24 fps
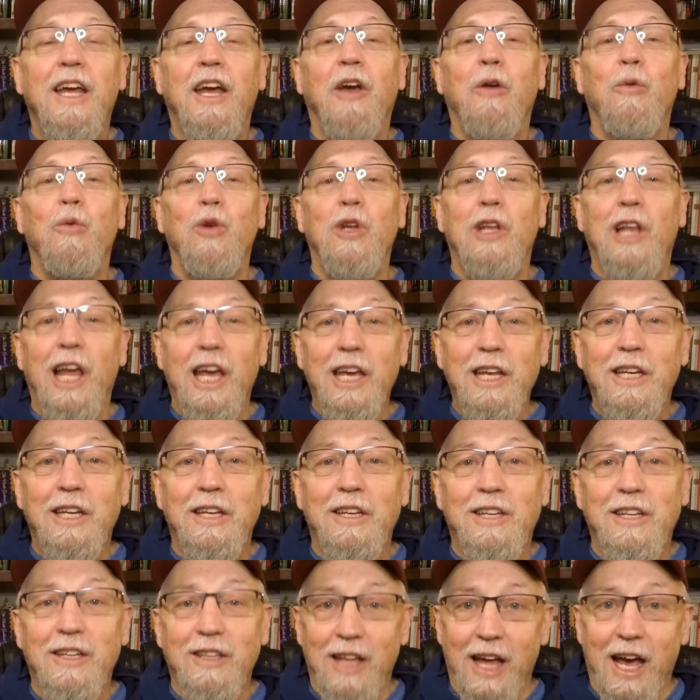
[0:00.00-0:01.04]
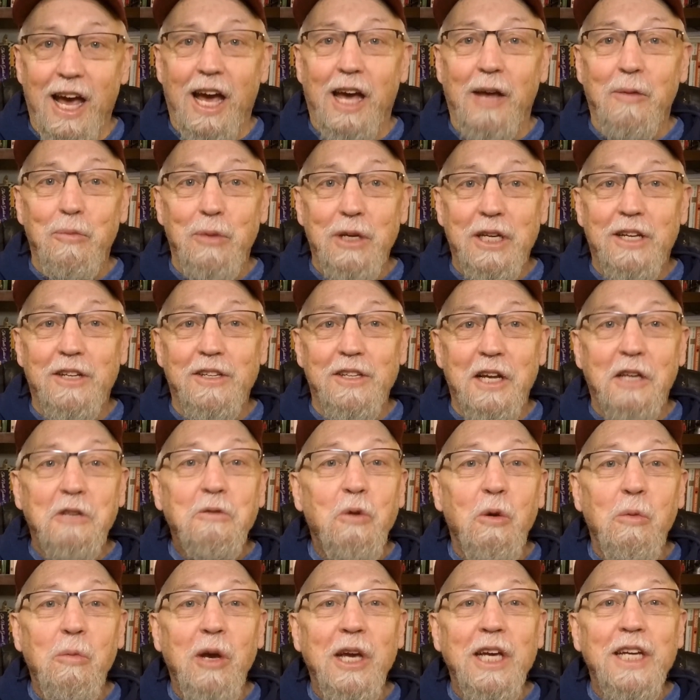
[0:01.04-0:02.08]
related to that, because that's
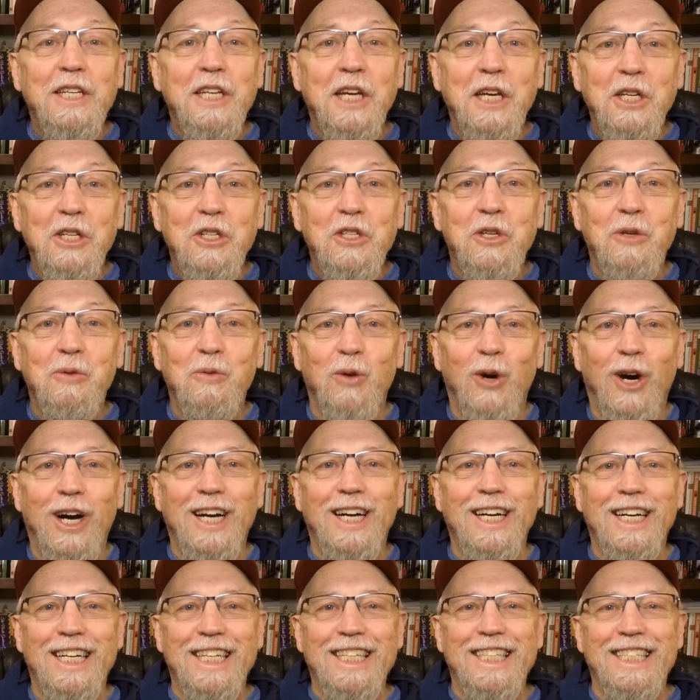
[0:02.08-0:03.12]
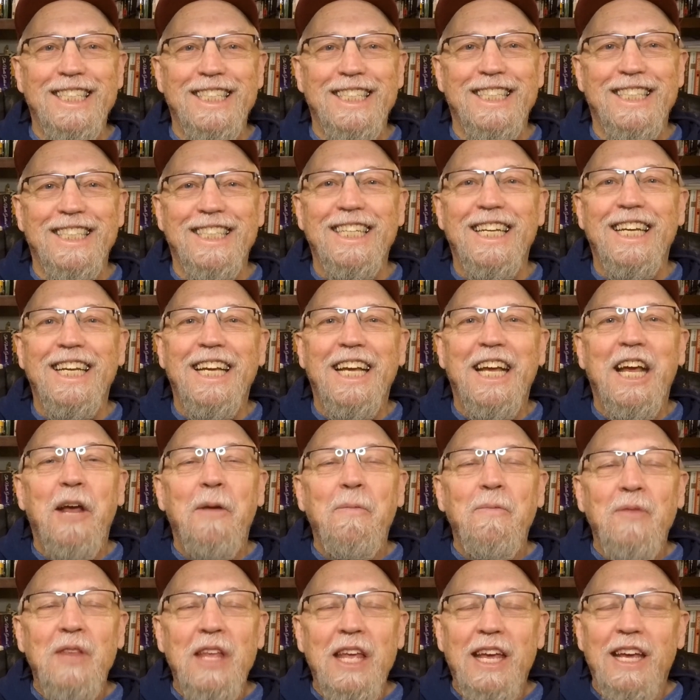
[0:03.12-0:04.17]
where my attention was.
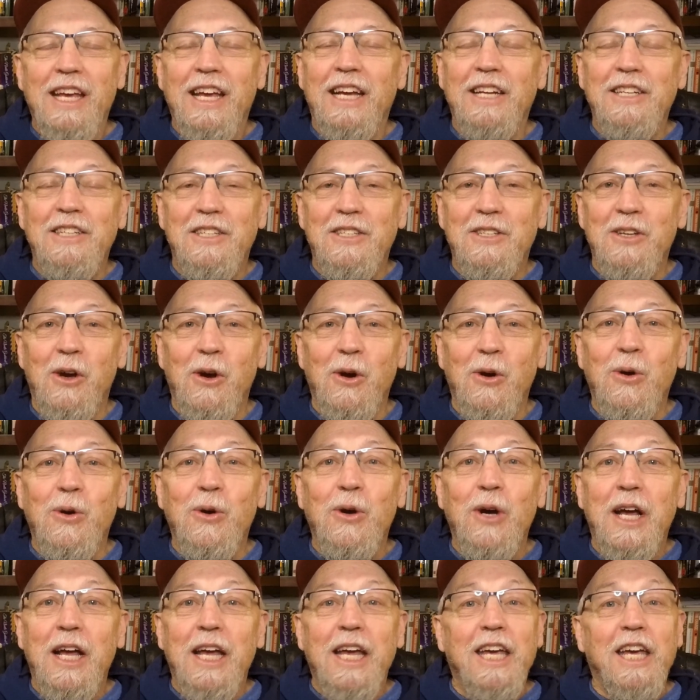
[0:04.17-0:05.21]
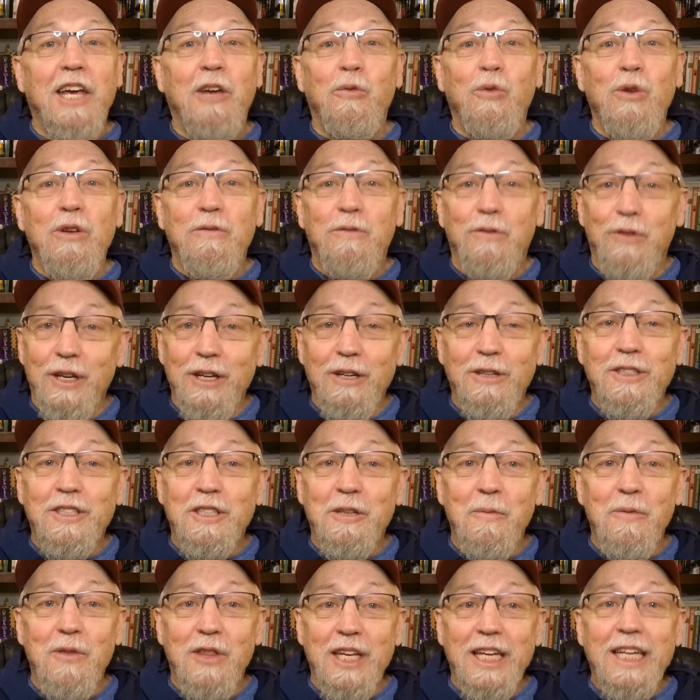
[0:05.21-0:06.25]
And so it revealed
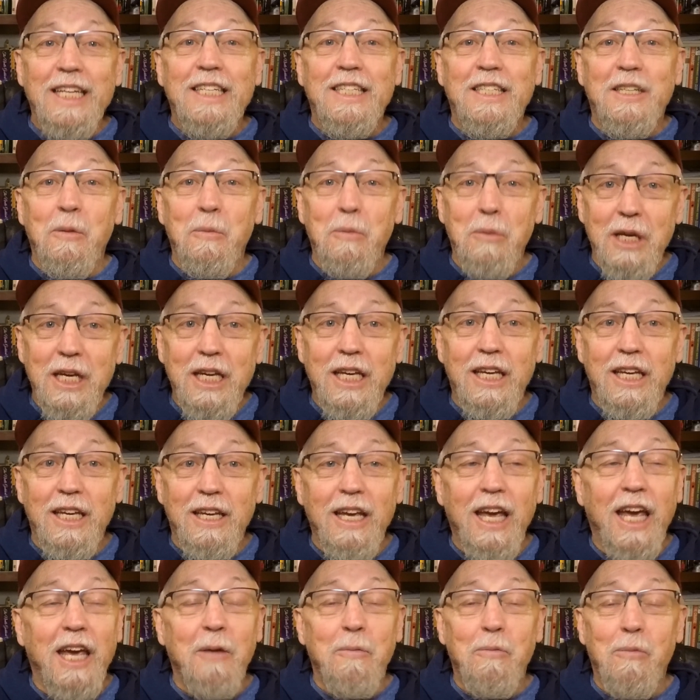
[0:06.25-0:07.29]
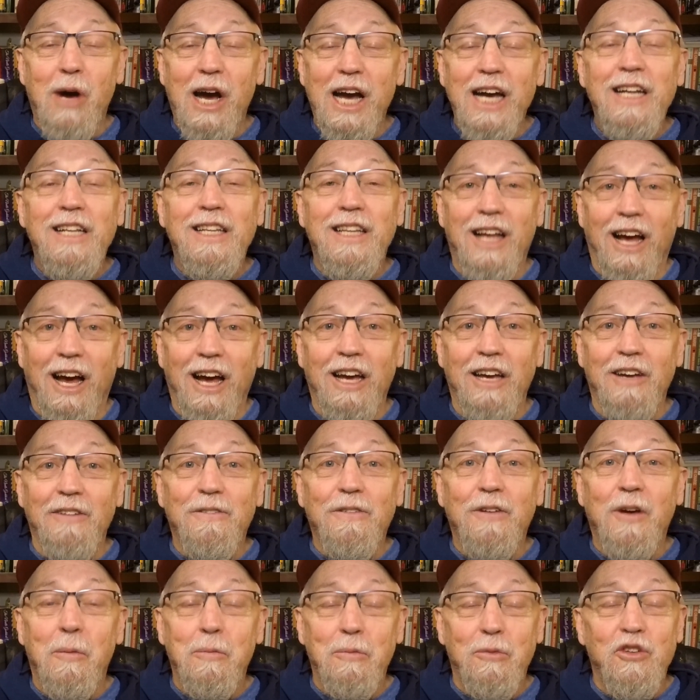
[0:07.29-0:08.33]
some things to me in my life
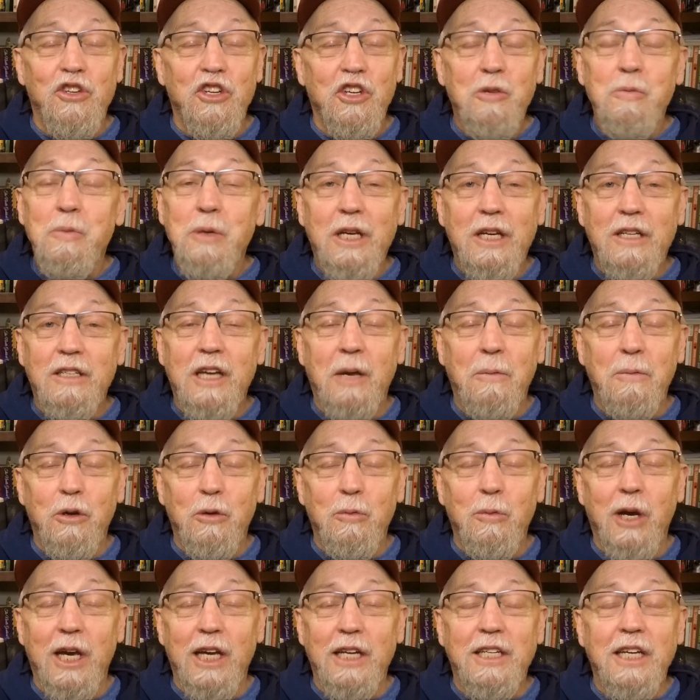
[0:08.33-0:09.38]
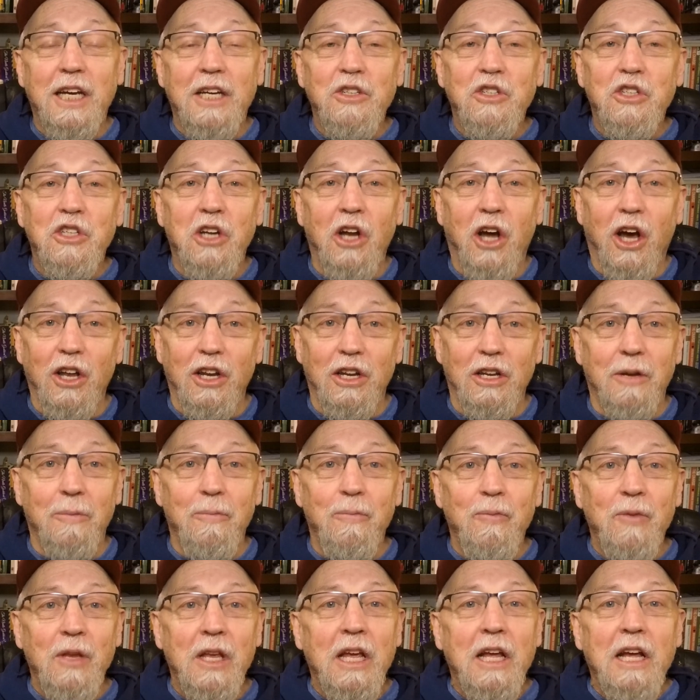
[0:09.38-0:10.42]
just because I put my attention on it.
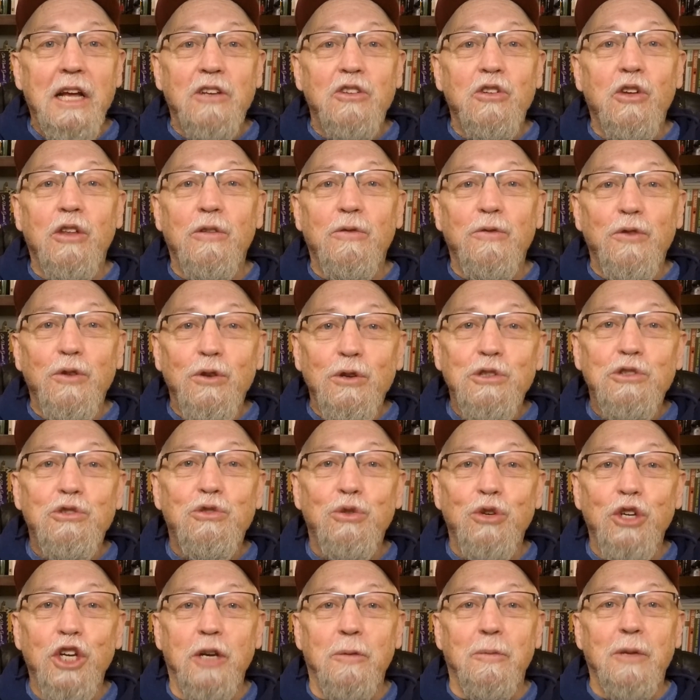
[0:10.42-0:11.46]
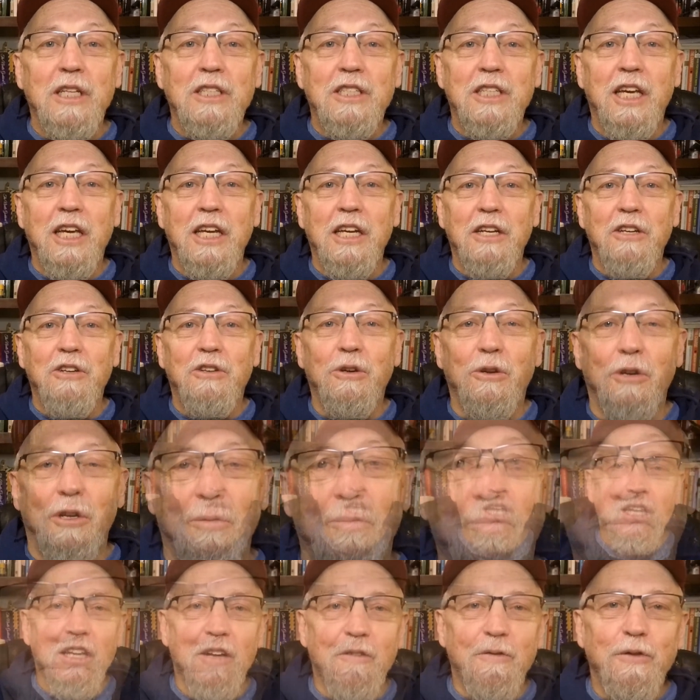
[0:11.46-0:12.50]
So the first dream, let's get into
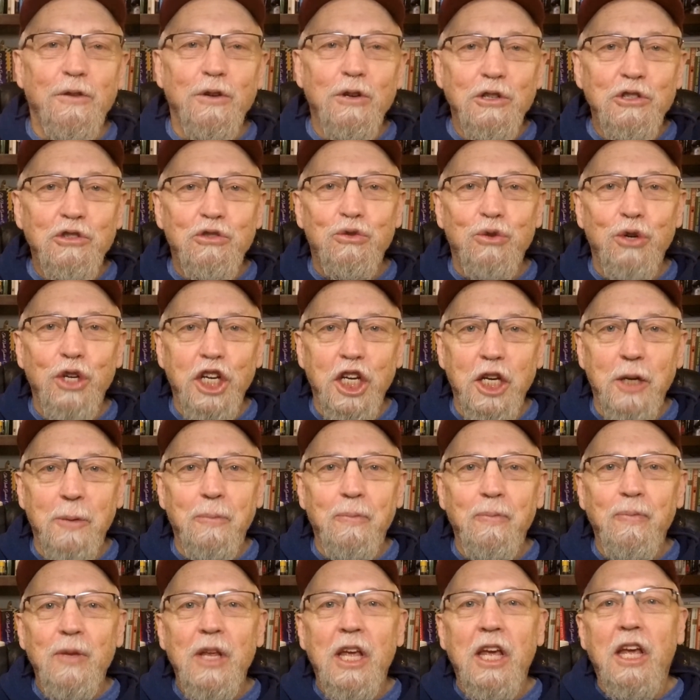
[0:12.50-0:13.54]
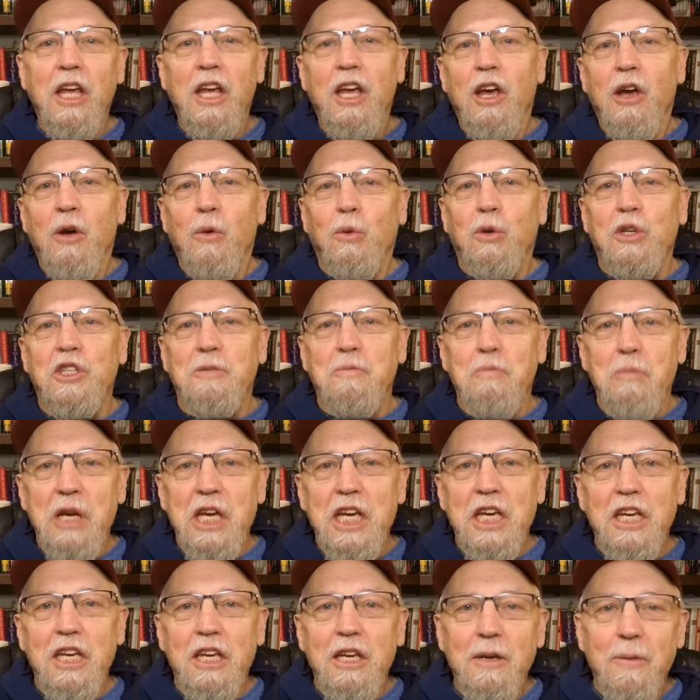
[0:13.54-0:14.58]
it. The first dream was
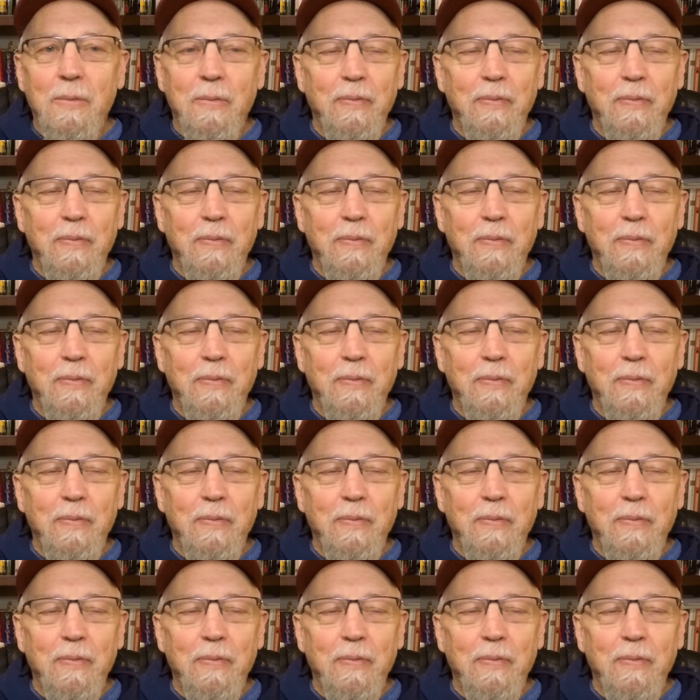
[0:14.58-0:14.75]
me.